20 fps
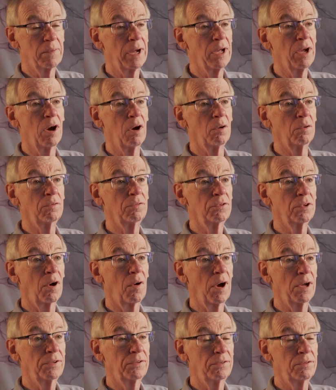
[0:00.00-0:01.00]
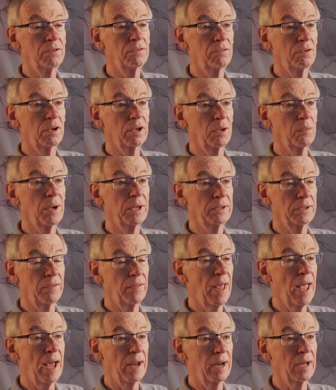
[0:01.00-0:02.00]
own, so I really went to
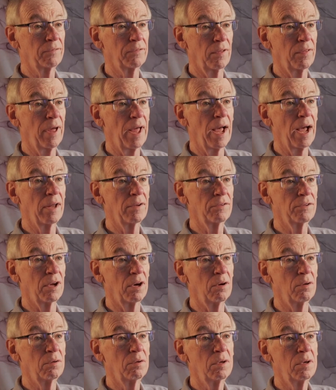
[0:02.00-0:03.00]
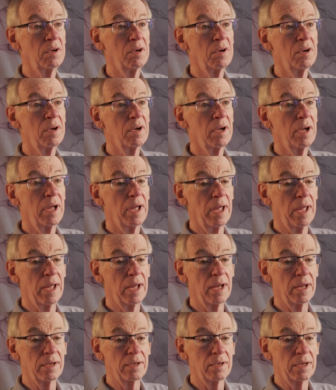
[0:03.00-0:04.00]
that after that. So,
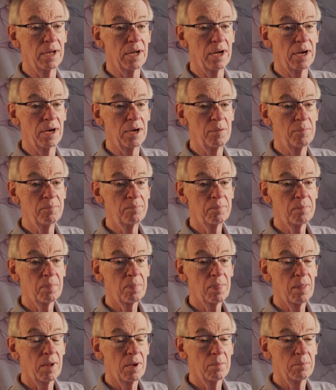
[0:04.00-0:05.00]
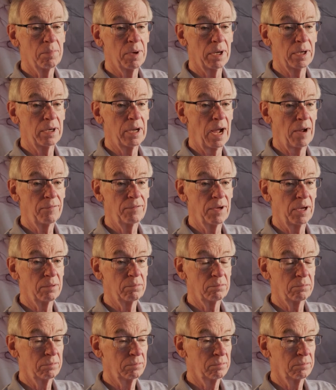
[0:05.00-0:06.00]
and but I've done
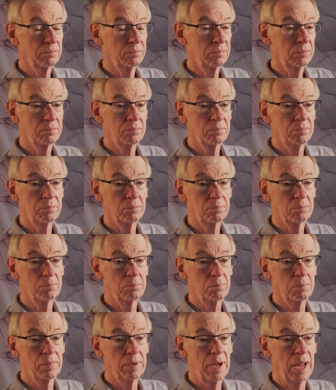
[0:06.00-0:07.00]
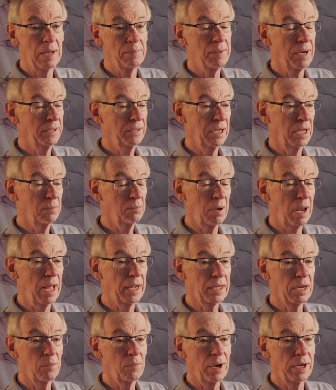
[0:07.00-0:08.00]
8x10
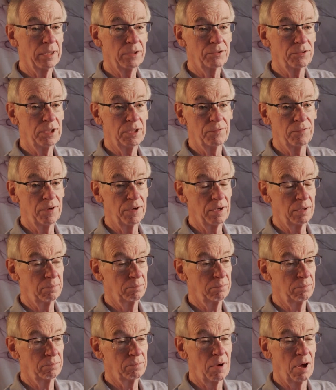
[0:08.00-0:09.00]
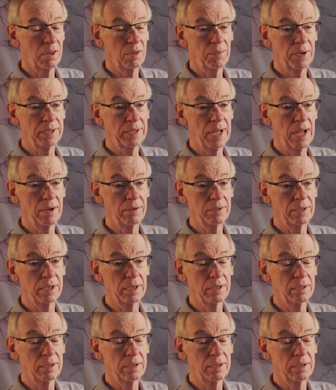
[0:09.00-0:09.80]
black and white sheet film all the way down to